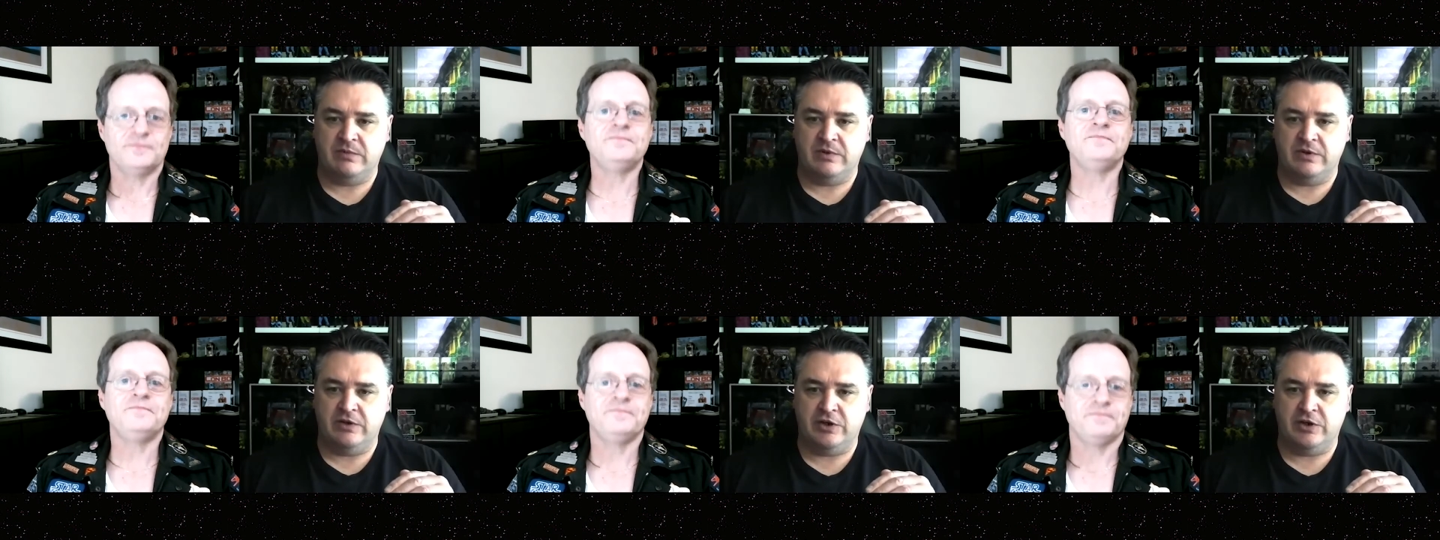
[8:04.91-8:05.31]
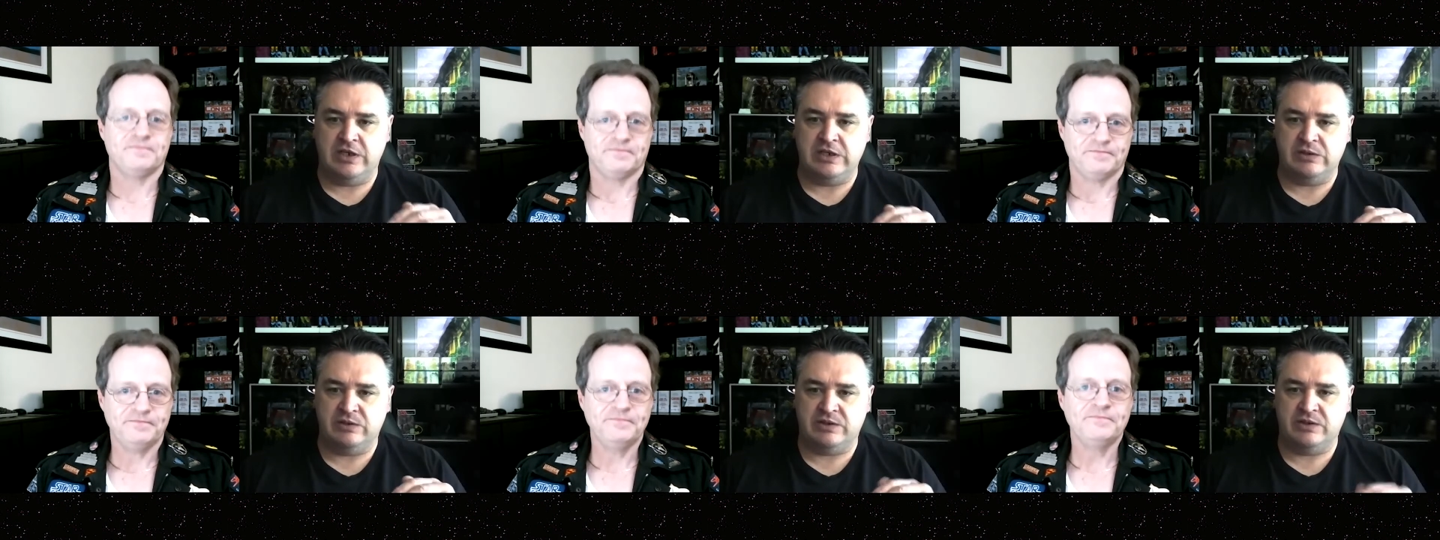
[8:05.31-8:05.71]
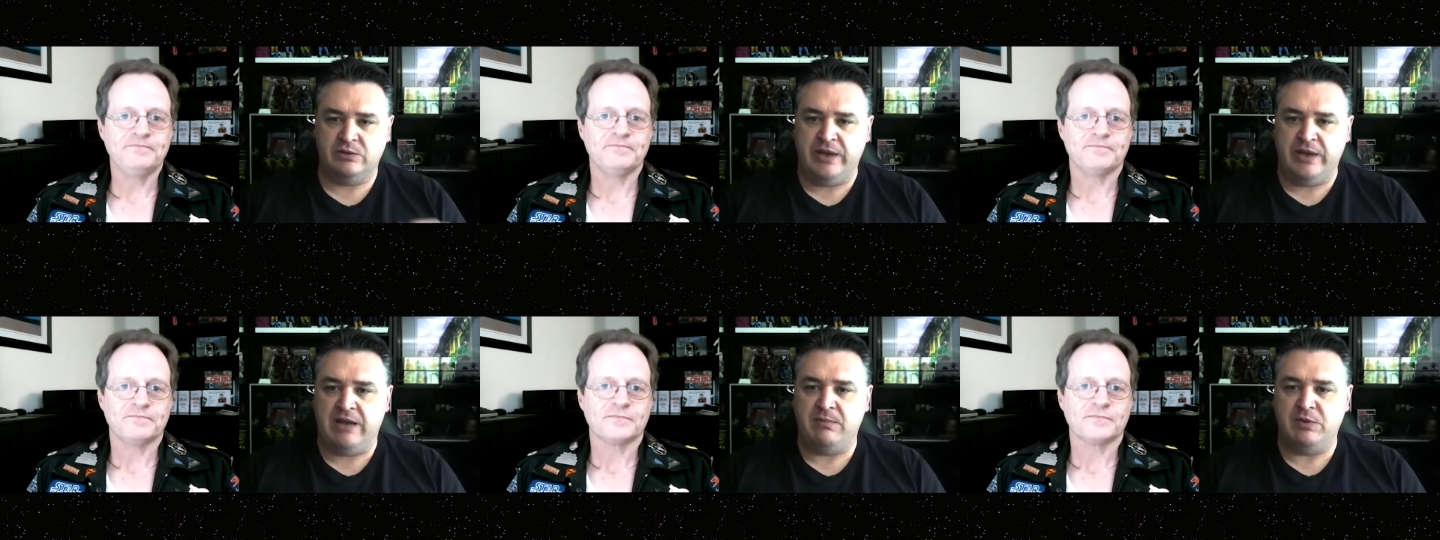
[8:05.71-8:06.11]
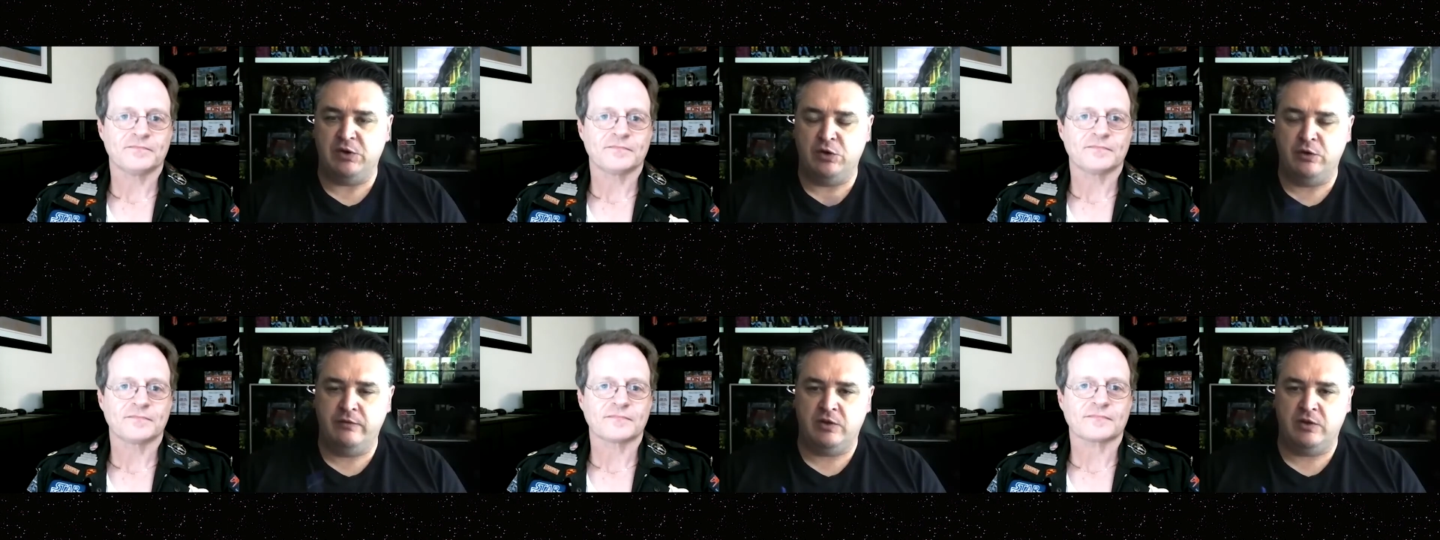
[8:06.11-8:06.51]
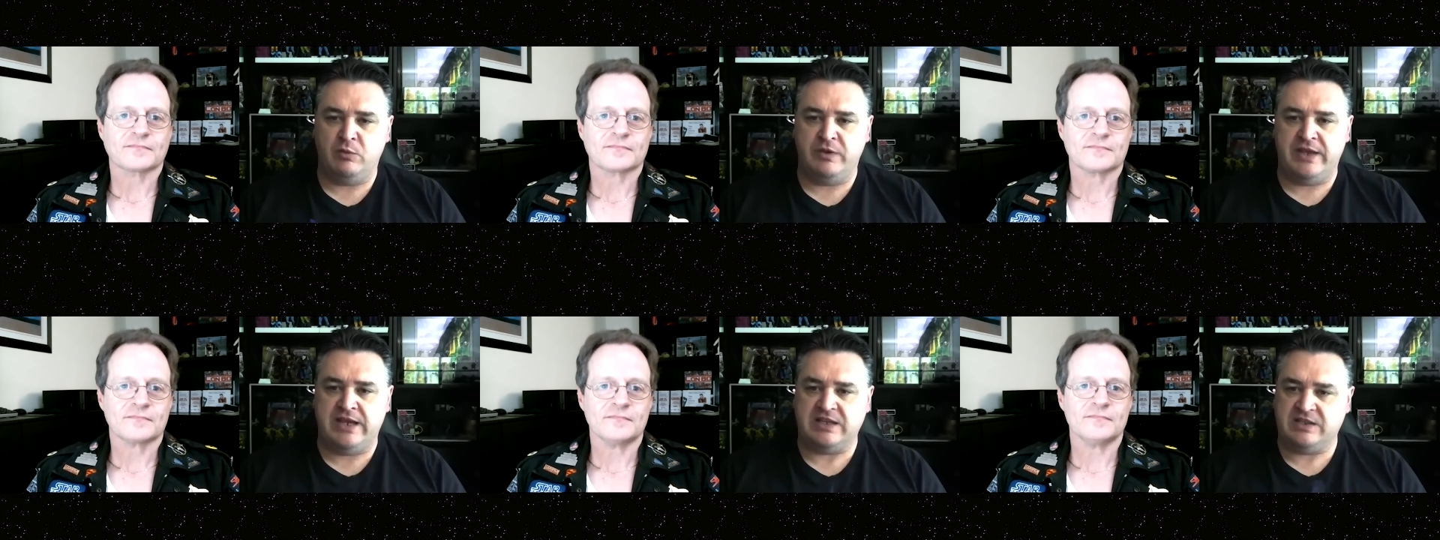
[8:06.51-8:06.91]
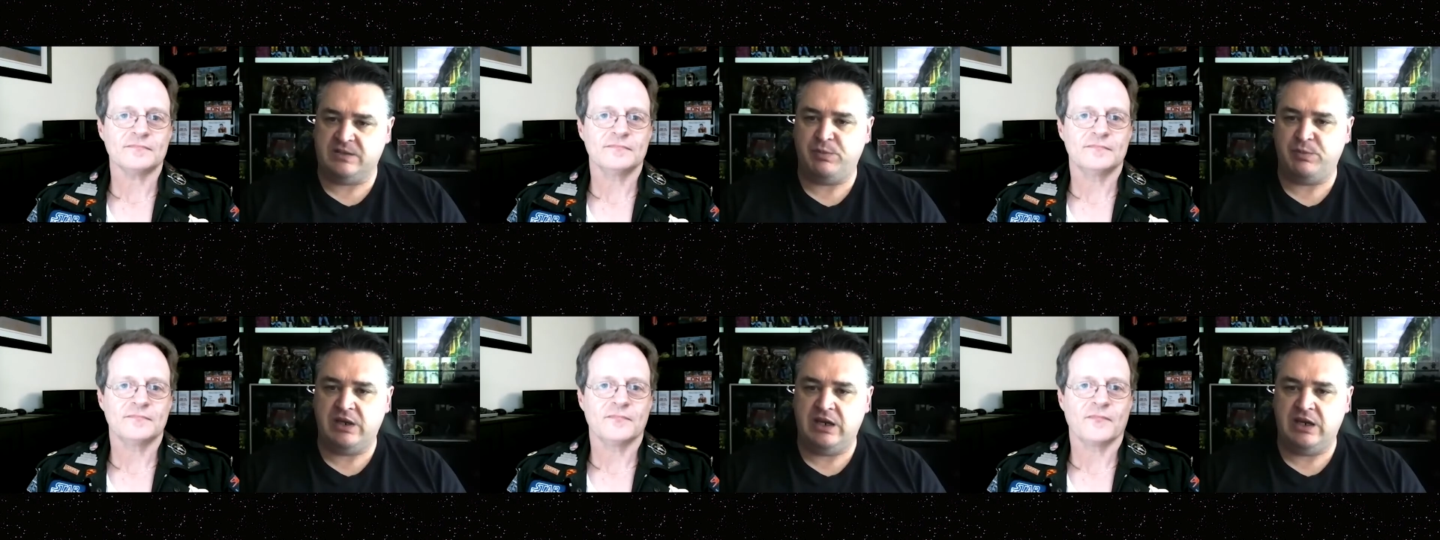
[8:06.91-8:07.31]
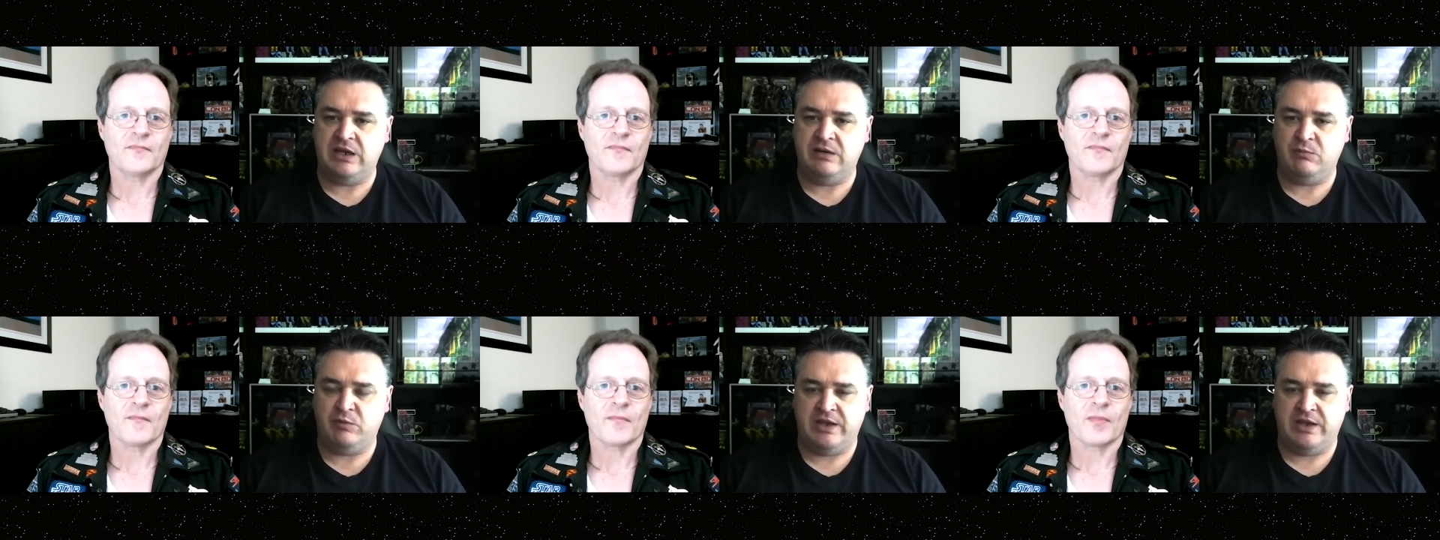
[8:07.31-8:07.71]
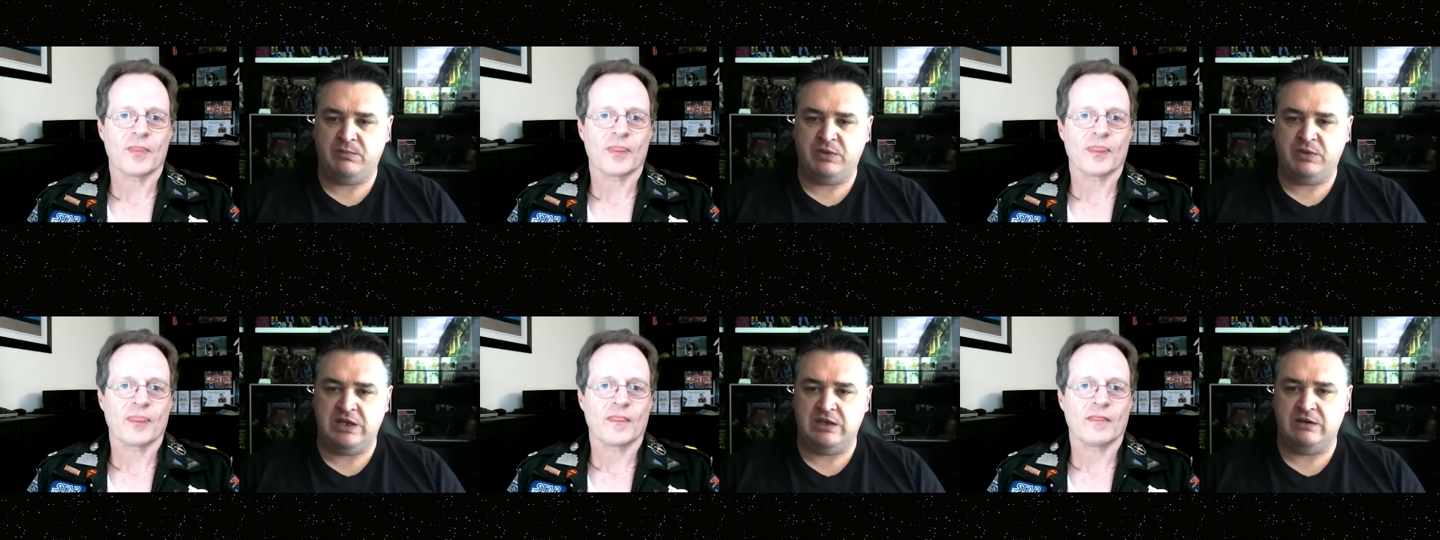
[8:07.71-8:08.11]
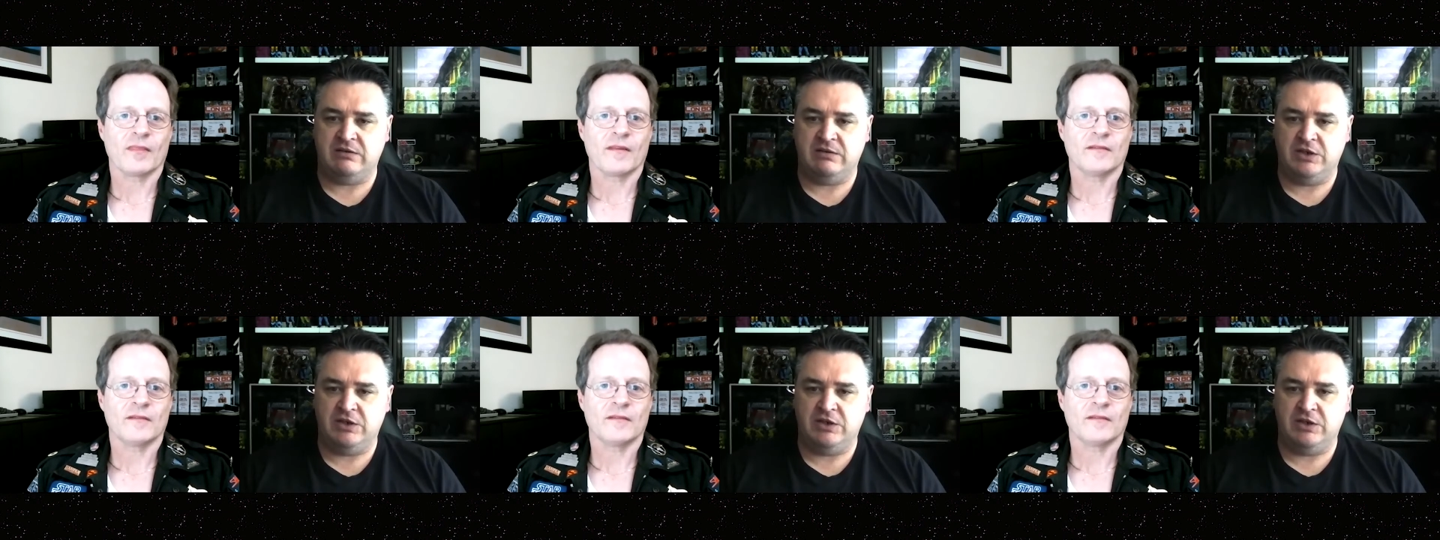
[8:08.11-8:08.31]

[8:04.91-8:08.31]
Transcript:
Speaker 1: Mm-hmm. You know, he could still outmaneuver them without speed and without being,